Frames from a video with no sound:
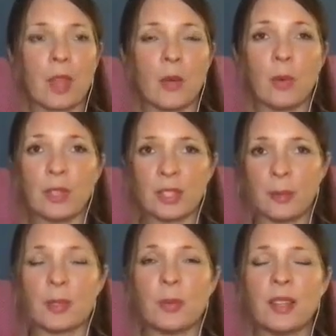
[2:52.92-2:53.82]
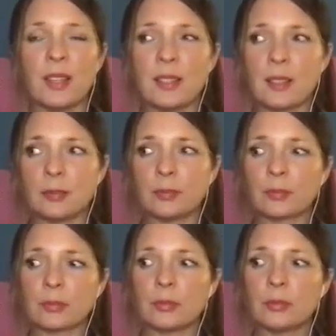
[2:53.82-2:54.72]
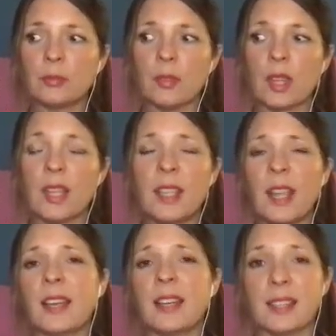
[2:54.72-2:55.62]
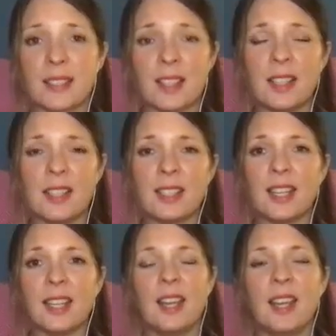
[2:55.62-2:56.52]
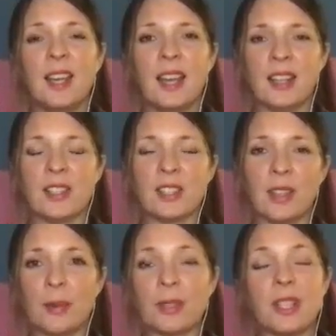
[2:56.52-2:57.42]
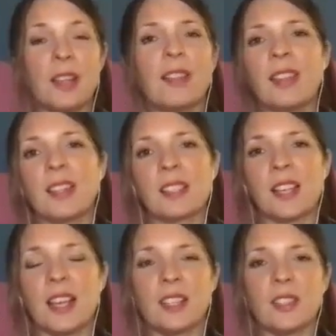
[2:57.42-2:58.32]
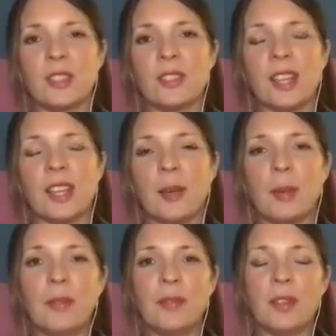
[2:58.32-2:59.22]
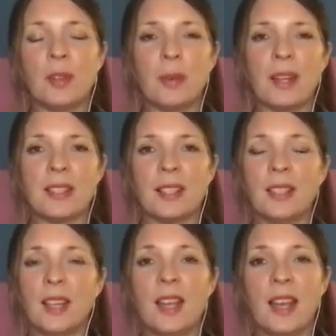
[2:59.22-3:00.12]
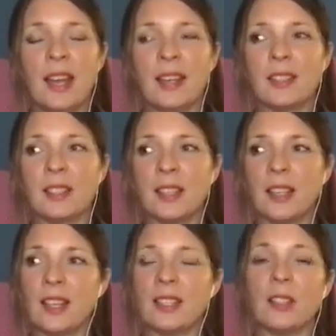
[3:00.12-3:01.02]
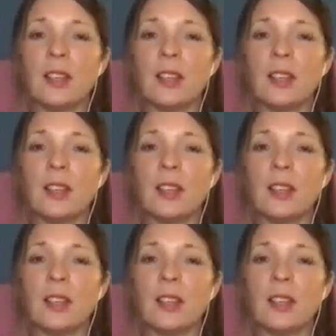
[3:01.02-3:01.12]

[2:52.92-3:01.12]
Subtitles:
whilst he was with us, he had anxiety, and so there were certain things that I could do to help him feel better. And it